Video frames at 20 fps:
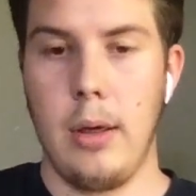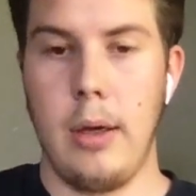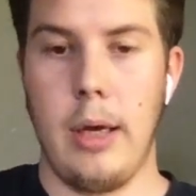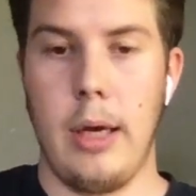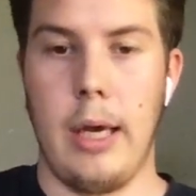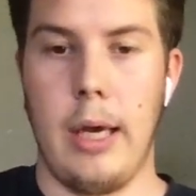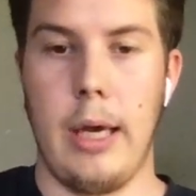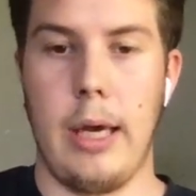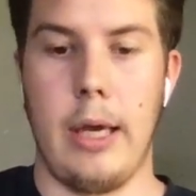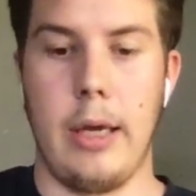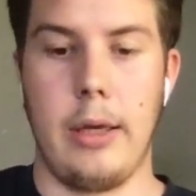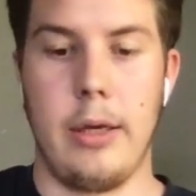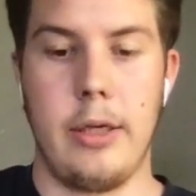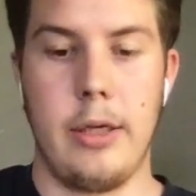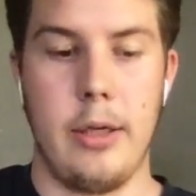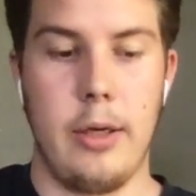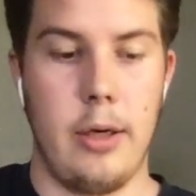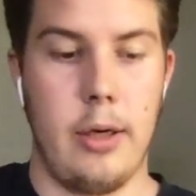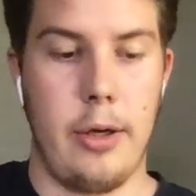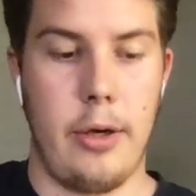And
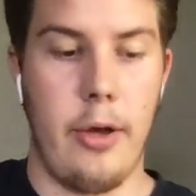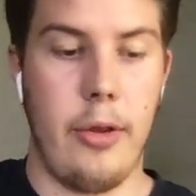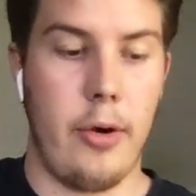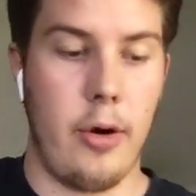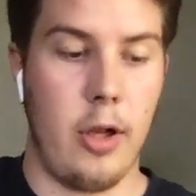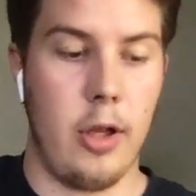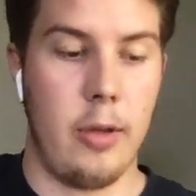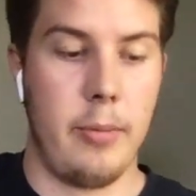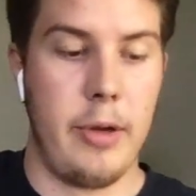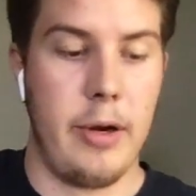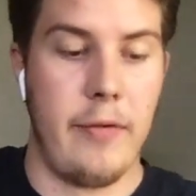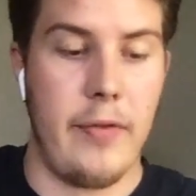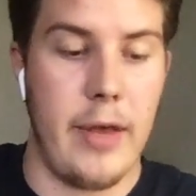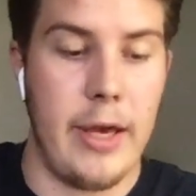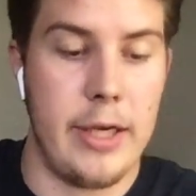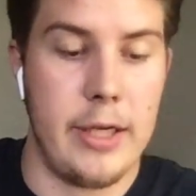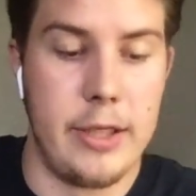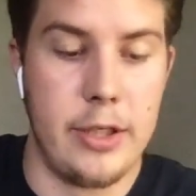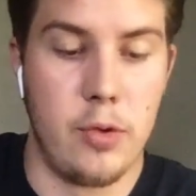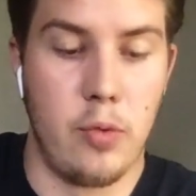another element of
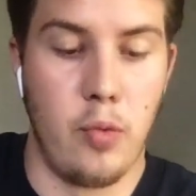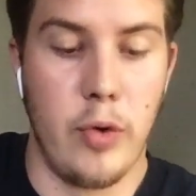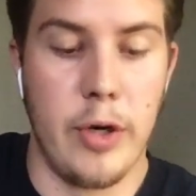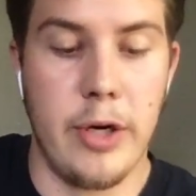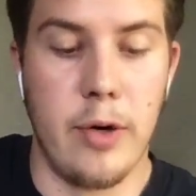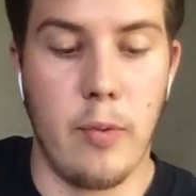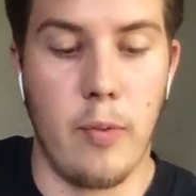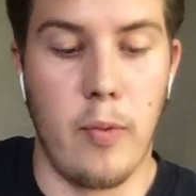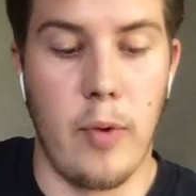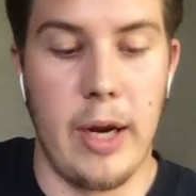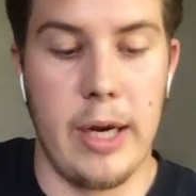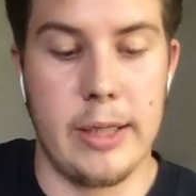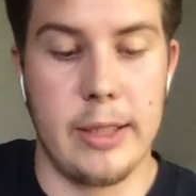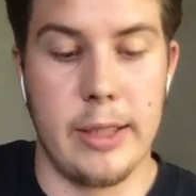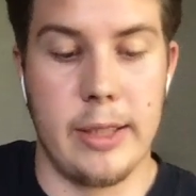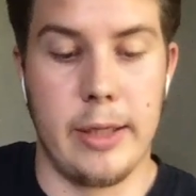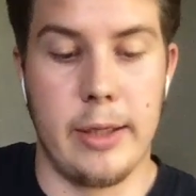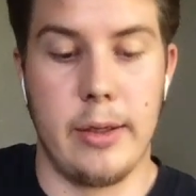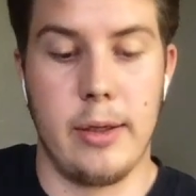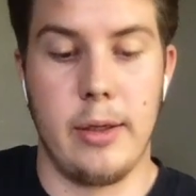that is
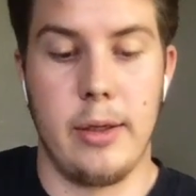redirecting.